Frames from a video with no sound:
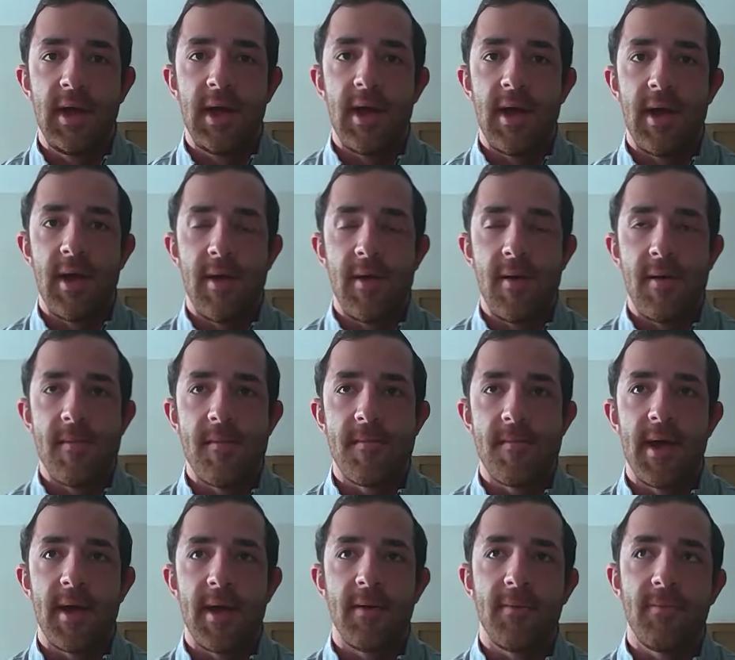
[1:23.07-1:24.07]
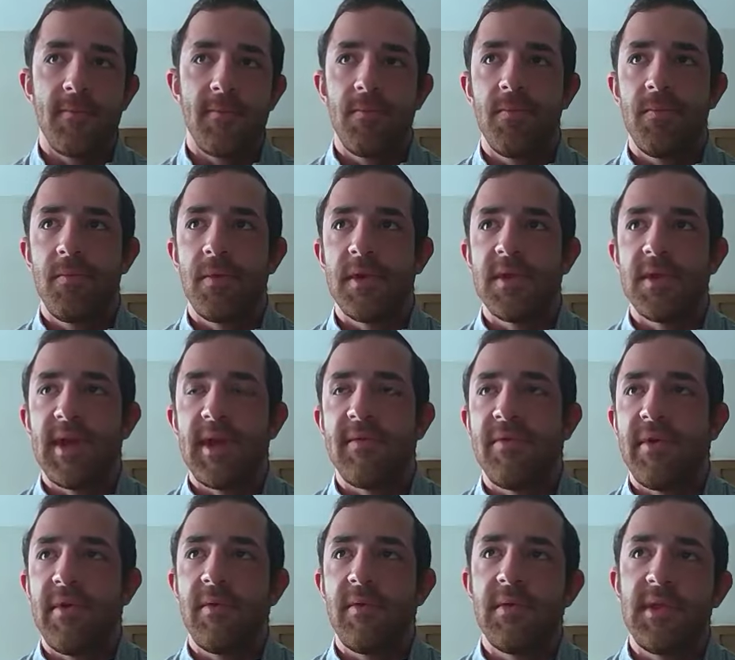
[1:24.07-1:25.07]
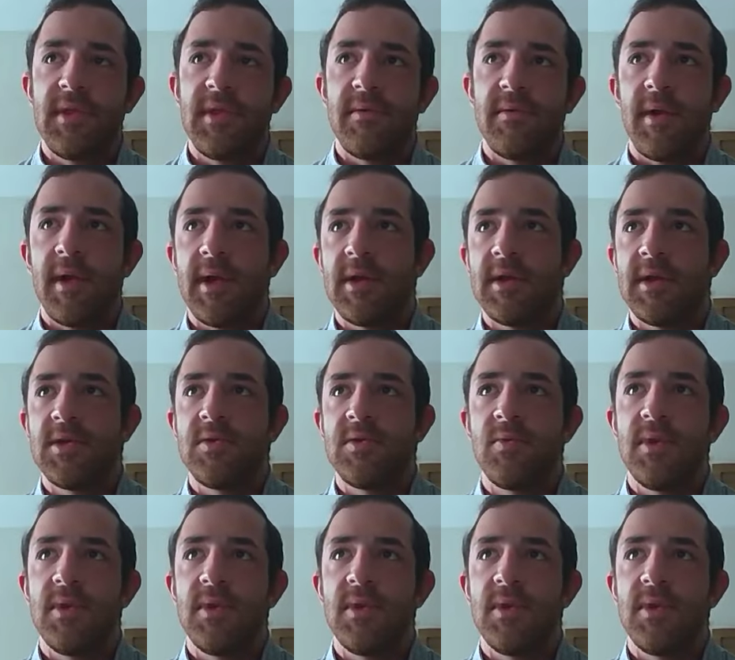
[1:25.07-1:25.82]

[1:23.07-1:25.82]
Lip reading: Now, what is that frequency range?